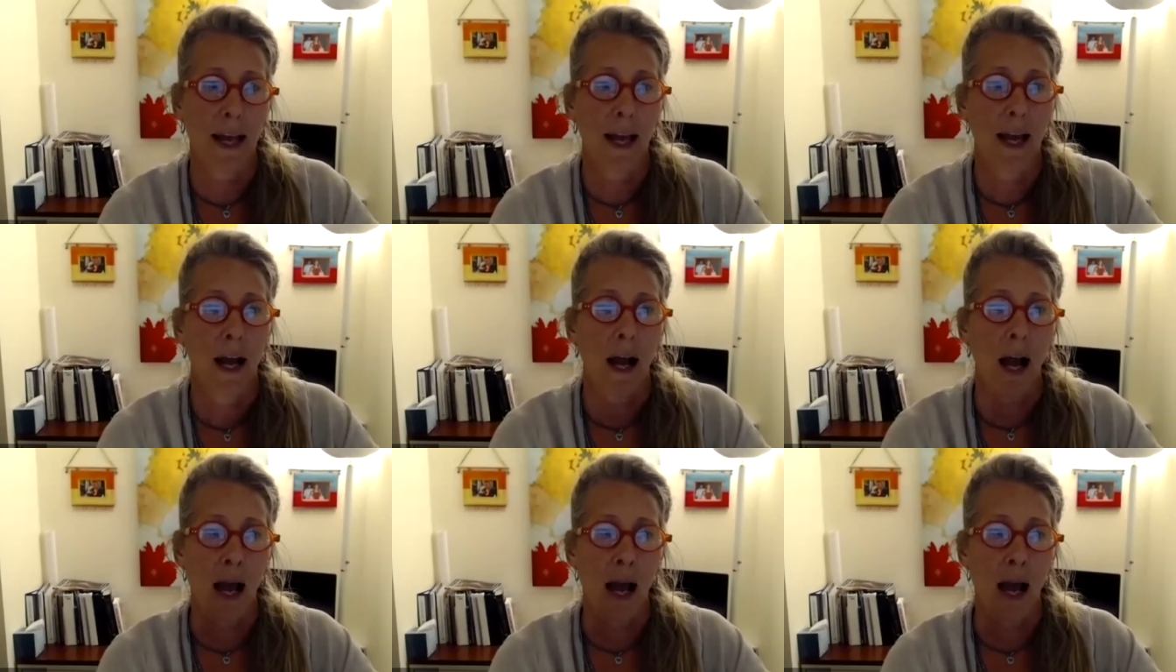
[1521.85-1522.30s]

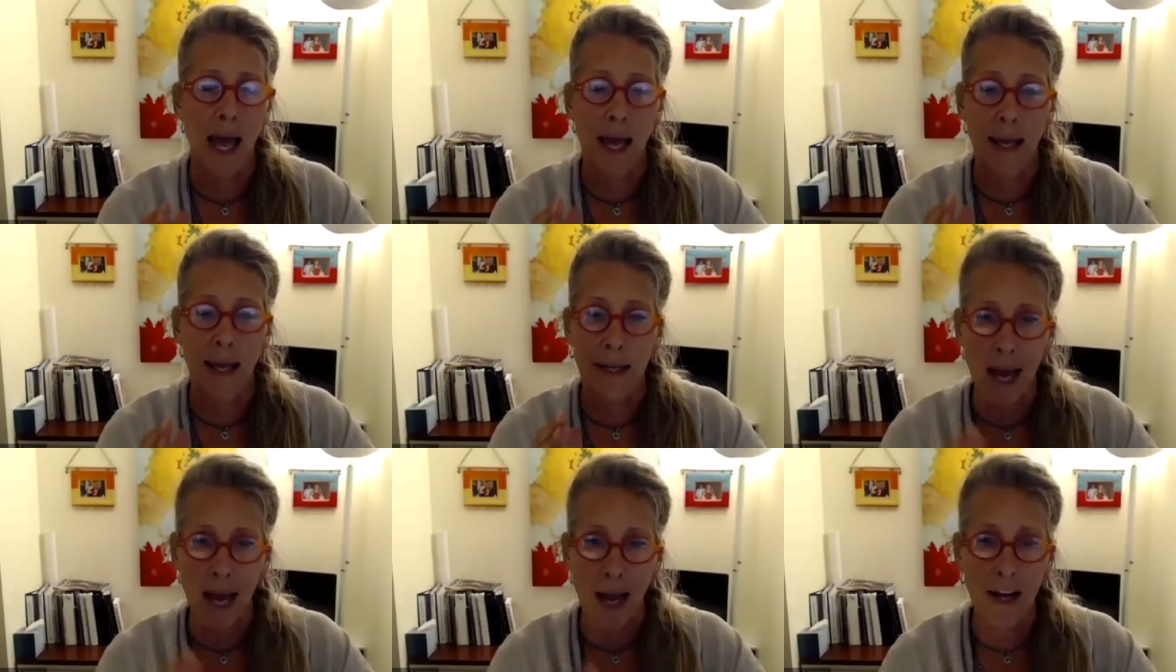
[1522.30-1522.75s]

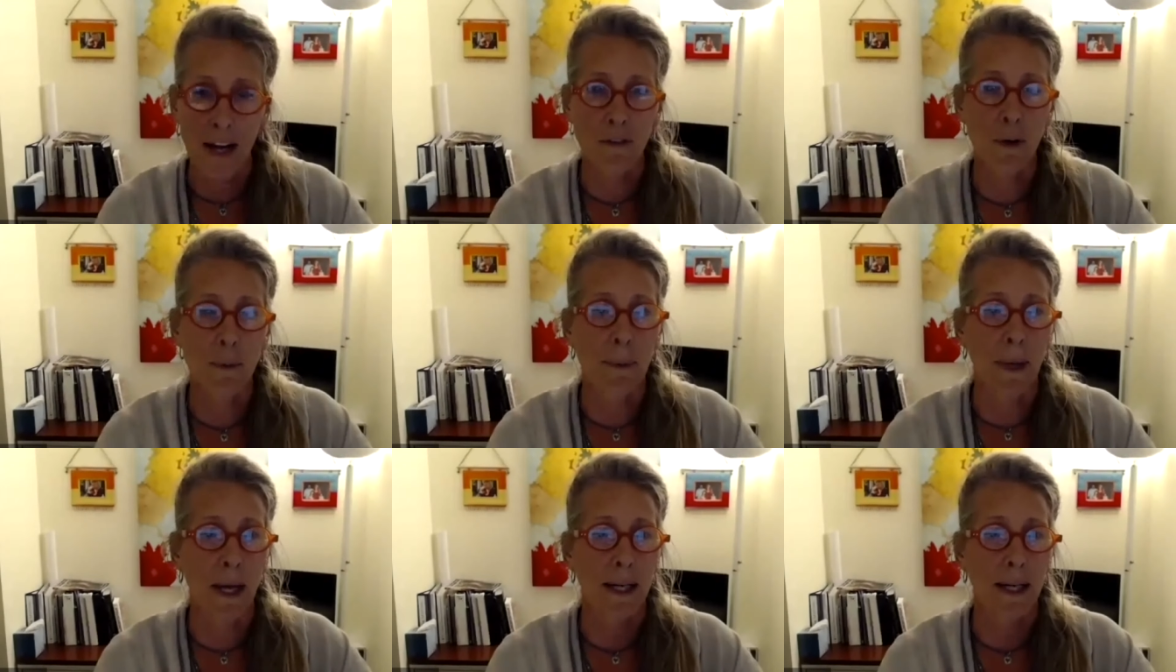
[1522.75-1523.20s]
And not
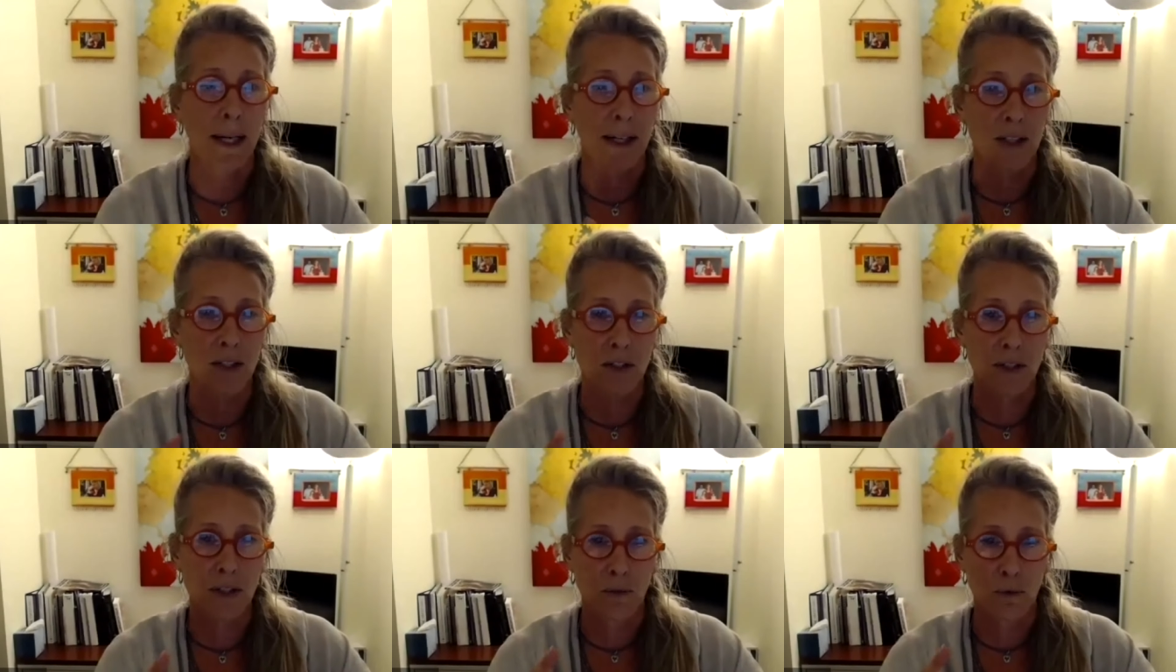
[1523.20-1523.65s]
everybody
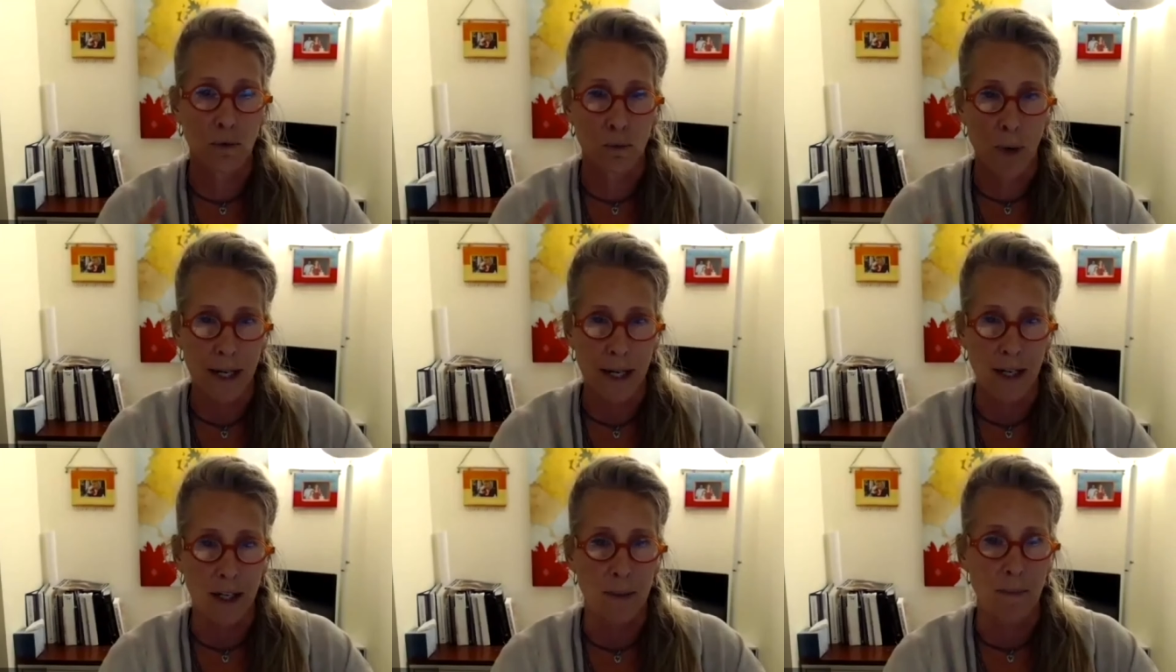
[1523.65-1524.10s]
is
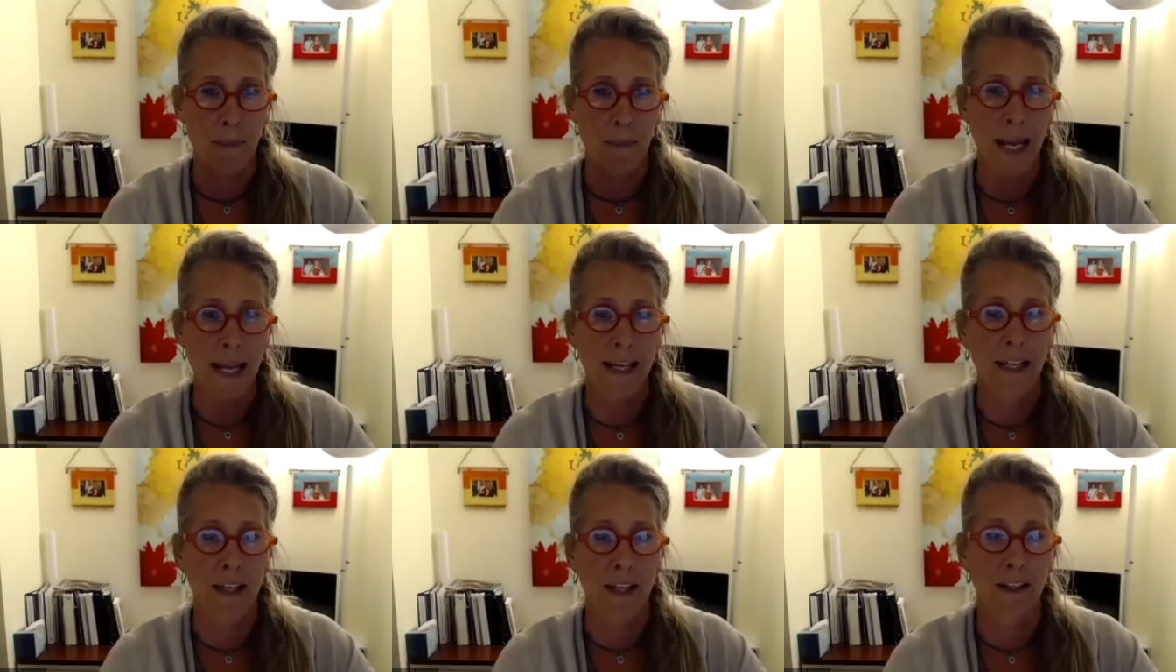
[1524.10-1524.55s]
ready to
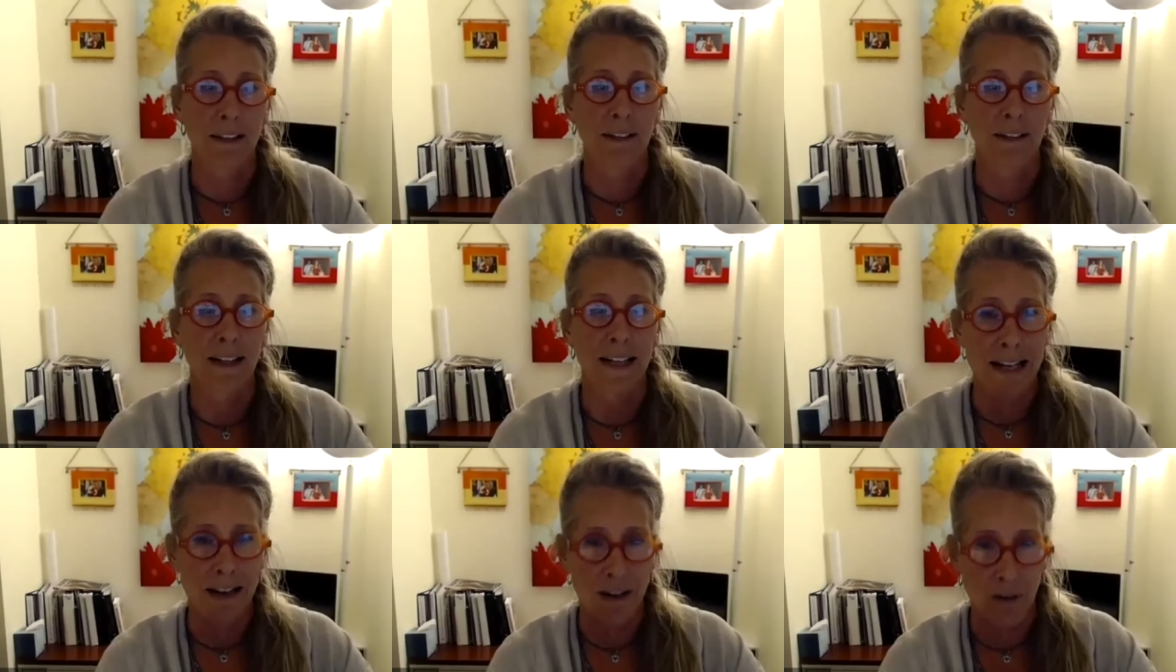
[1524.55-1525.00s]
make it
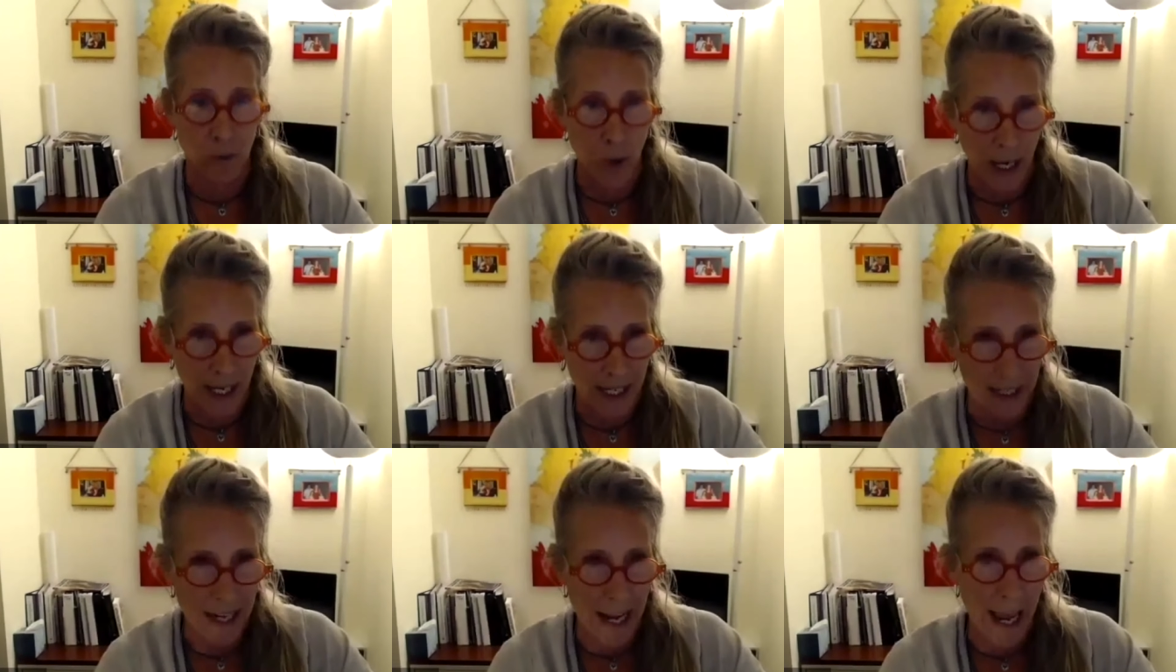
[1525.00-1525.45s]

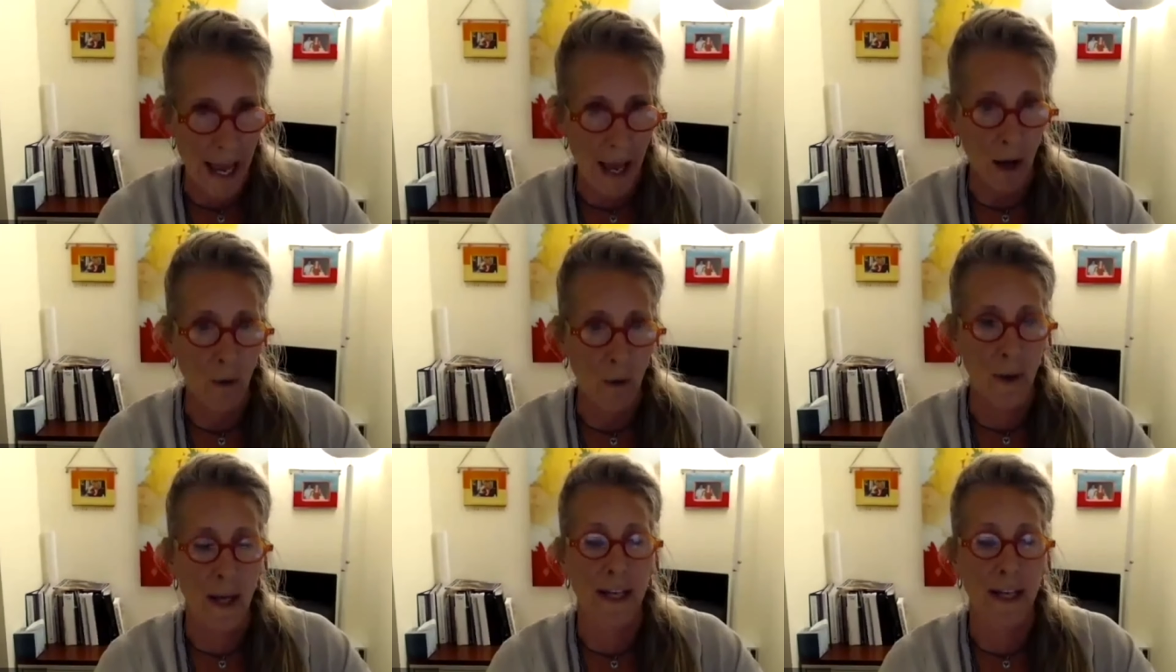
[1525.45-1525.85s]
right now,